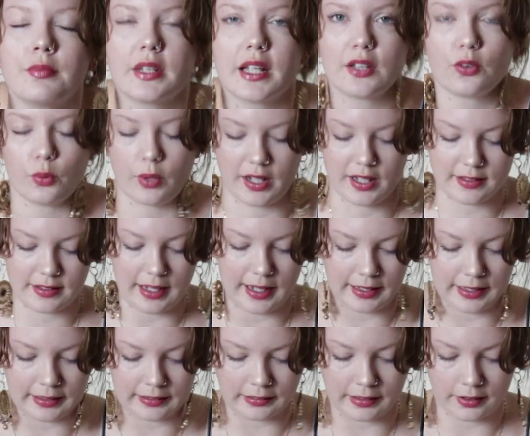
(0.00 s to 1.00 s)
That's why it's
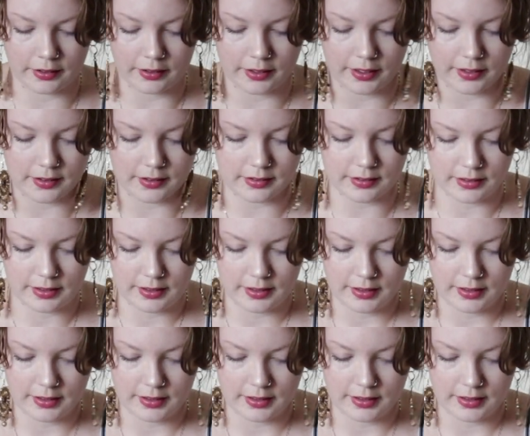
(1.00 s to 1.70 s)
hanging there, because